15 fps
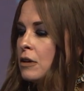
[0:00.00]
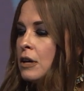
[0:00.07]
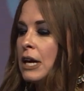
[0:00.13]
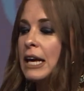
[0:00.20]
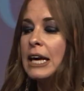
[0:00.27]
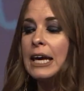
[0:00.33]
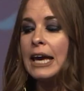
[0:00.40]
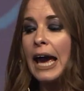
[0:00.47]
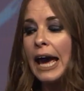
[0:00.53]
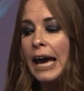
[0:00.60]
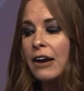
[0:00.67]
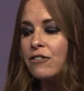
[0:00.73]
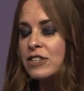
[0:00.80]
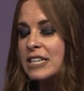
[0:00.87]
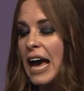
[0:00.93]
He
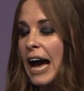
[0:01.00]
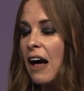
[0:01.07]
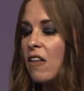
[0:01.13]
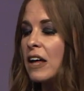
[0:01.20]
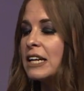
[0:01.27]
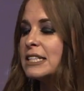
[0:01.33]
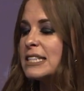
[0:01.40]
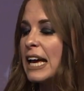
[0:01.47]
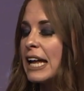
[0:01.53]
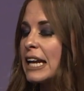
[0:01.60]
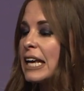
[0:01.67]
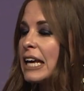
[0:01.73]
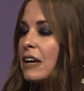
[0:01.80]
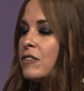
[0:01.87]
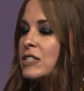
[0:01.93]
gave talents
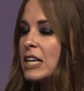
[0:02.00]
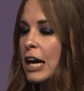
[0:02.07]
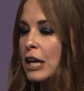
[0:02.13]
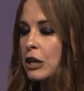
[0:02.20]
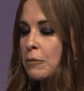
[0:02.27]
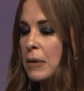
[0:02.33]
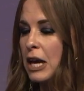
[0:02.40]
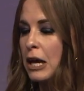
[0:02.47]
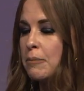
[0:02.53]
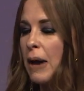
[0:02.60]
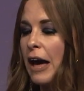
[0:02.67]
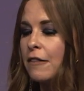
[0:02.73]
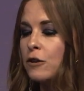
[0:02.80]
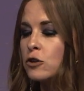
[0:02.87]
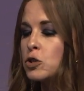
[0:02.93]
and gifts unto men.
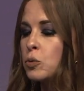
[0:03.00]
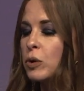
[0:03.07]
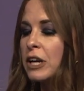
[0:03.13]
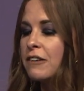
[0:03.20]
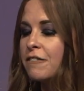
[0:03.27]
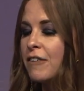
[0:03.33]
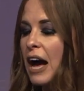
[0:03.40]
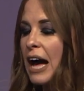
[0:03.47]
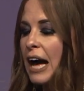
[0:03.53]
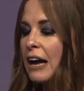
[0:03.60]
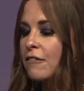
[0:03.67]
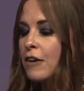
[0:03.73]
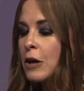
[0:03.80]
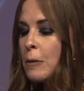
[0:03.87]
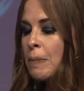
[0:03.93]
Matthew
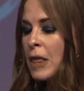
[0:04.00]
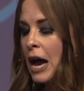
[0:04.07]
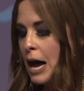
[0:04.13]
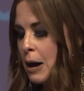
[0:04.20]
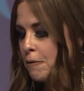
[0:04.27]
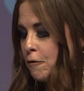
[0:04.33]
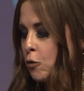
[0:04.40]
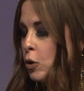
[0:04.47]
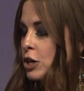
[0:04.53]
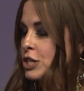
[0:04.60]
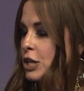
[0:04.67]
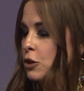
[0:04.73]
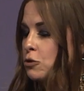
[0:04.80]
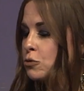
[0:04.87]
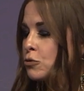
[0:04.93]
25,
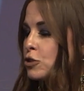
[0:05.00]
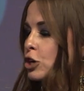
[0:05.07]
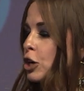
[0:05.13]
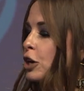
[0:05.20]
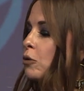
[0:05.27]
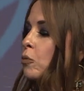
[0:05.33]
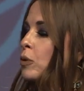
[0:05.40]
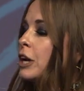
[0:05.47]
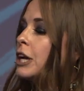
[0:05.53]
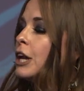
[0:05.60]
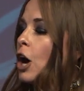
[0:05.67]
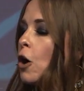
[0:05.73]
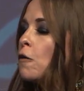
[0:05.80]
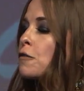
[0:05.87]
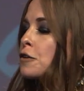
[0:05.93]
14 through 30. Read
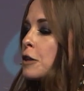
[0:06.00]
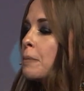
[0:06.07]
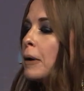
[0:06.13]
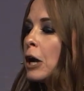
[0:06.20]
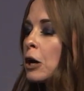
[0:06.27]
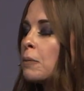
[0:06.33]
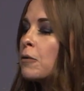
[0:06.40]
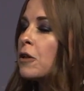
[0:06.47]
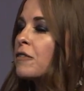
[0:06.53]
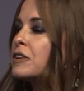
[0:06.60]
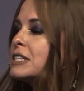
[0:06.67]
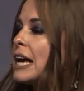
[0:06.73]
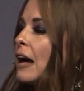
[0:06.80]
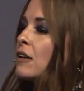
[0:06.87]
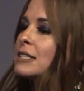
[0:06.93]
over the parable of the
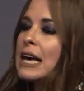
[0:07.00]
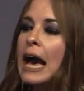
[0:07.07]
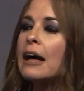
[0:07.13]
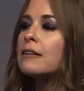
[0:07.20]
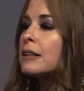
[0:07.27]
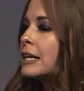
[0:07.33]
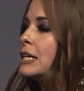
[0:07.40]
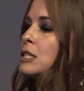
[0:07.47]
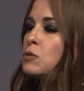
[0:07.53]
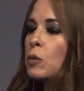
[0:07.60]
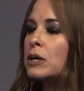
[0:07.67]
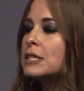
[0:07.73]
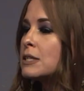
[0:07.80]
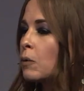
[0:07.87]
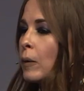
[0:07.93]
talents at least
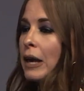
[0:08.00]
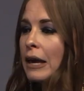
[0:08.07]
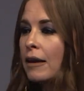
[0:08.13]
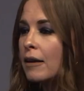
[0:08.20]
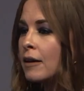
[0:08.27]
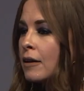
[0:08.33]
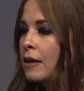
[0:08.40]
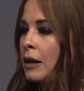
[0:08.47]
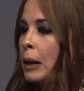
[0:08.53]
once a week.